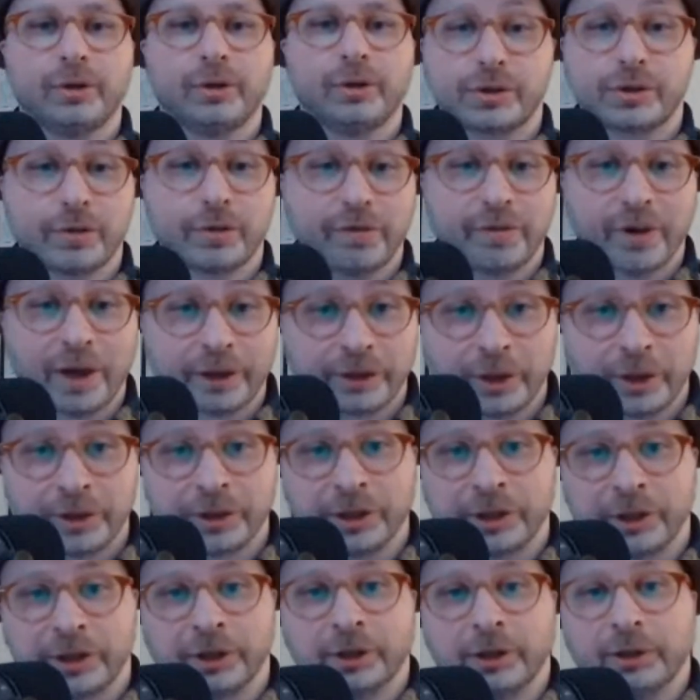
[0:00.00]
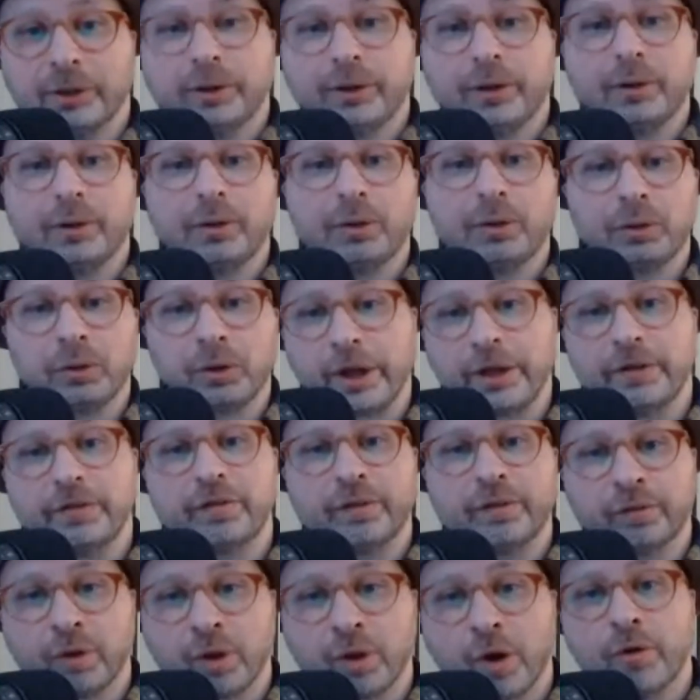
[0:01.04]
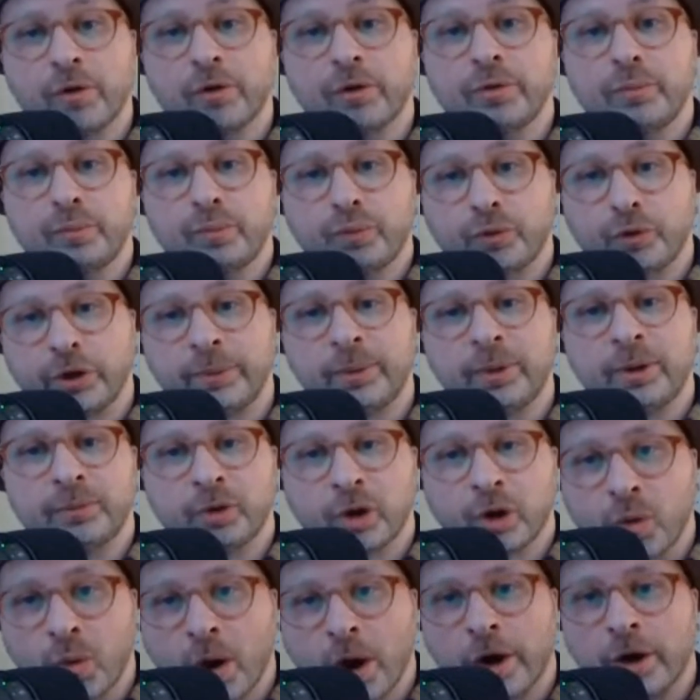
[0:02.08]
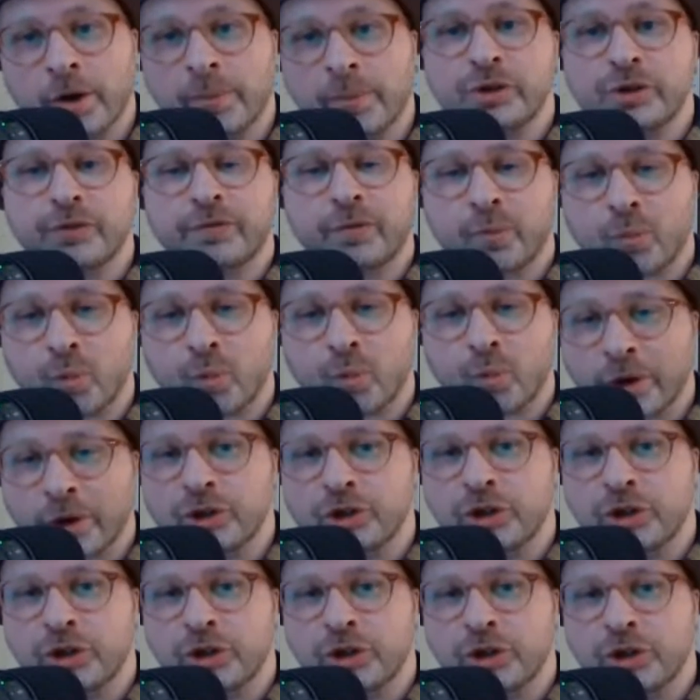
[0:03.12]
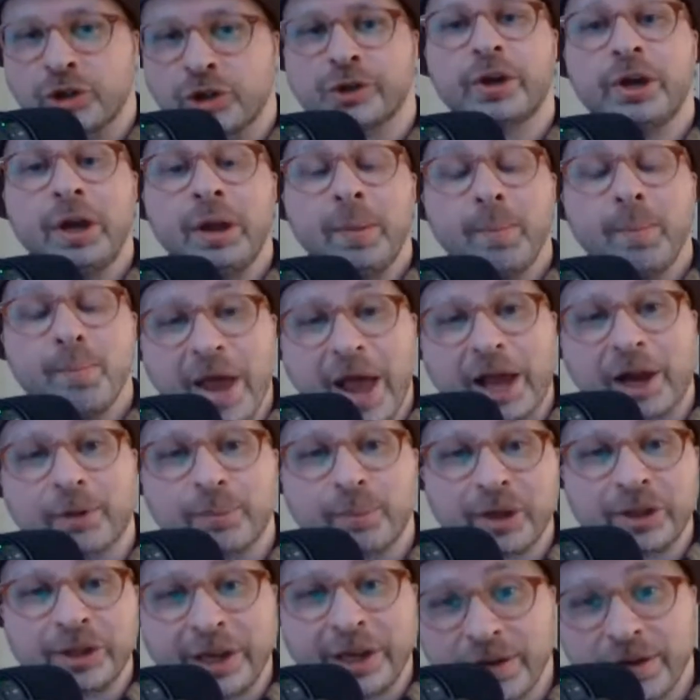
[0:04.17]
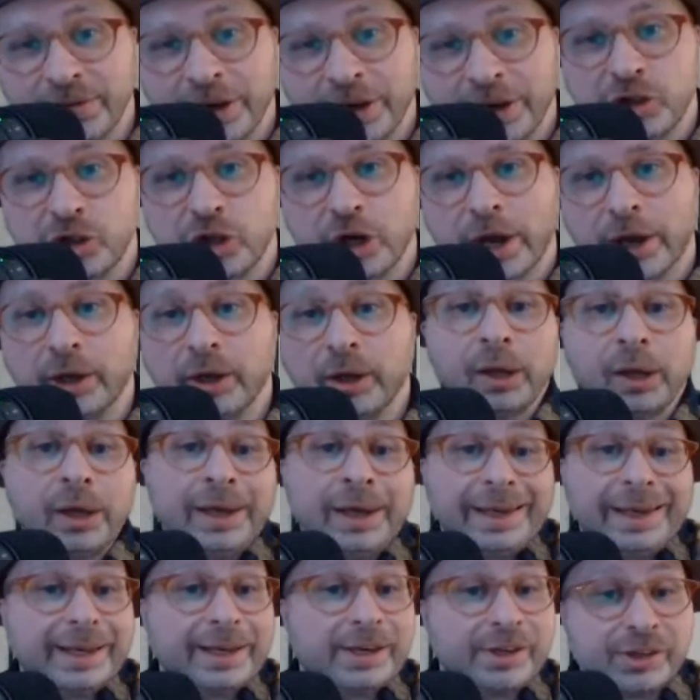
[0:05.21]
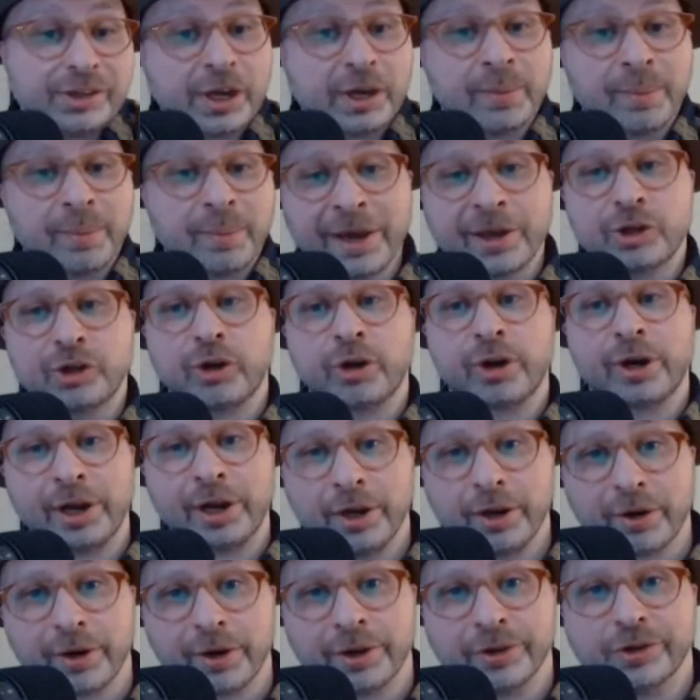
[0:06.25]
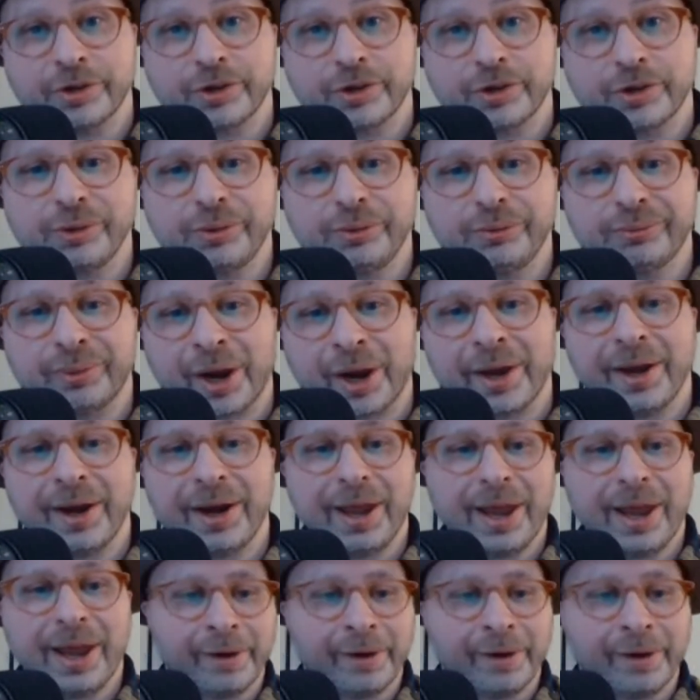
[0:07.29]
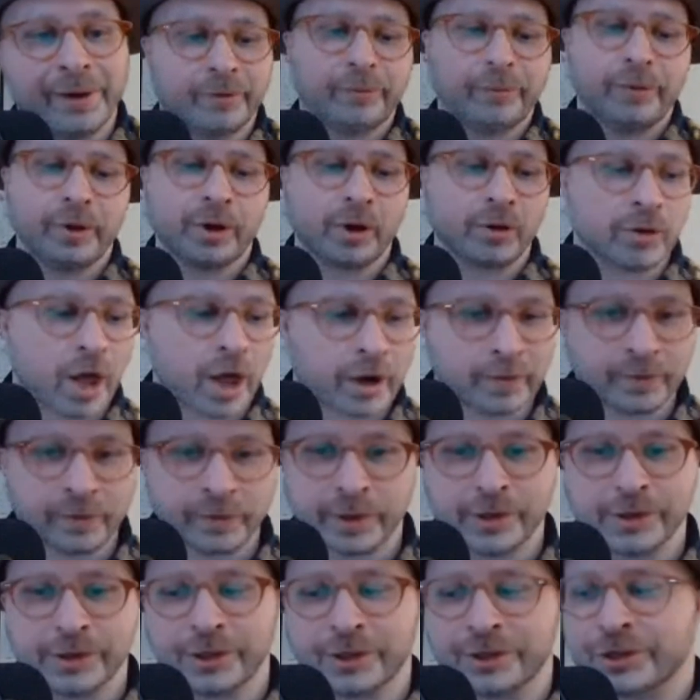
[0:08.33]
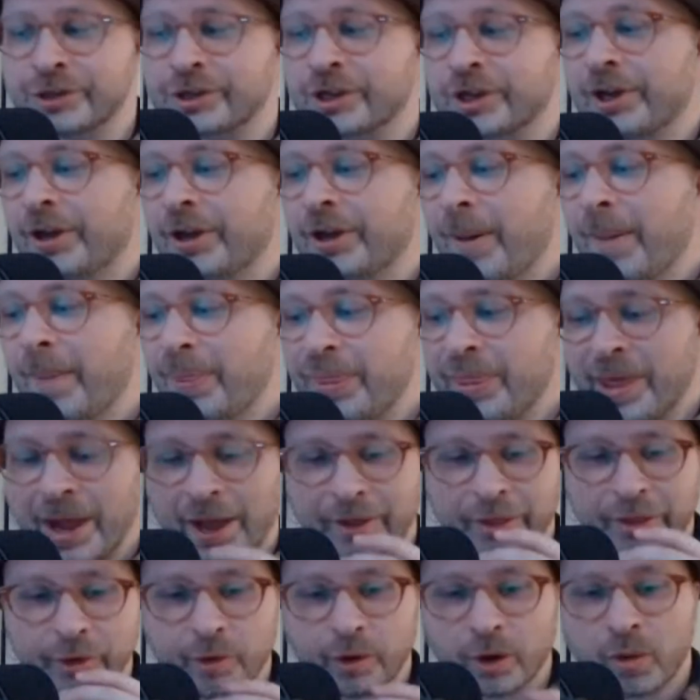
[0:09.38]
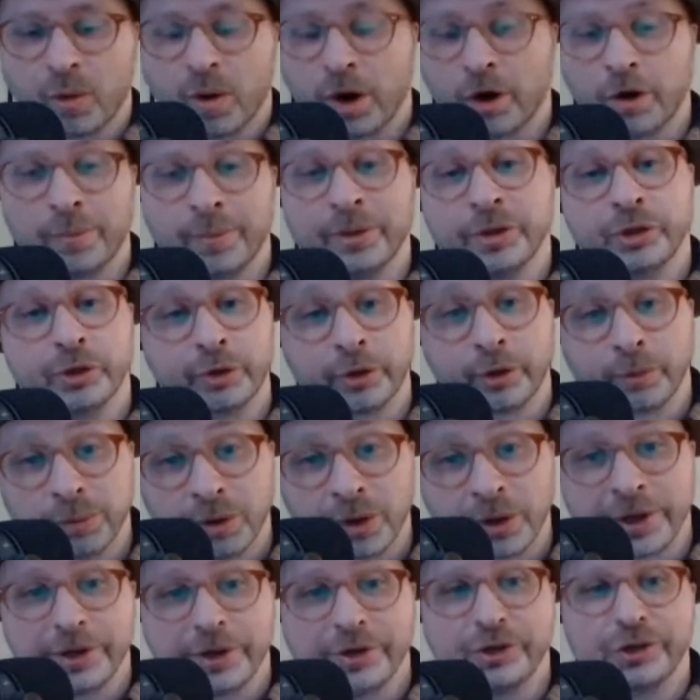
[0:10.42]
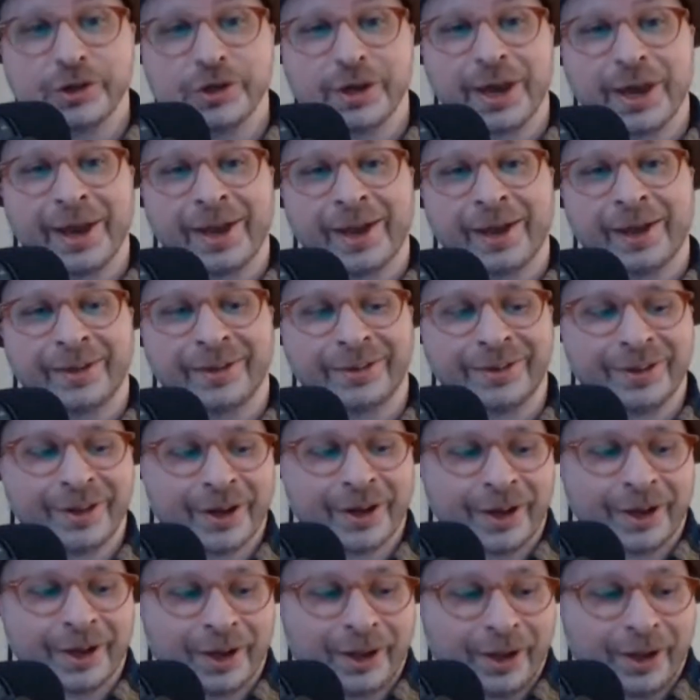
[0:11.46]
just the fact that the life of loan premium requirements for mortgages backed by the FHA is a major hindrance, right? And there are a lot of reasons that the requirements are in place. And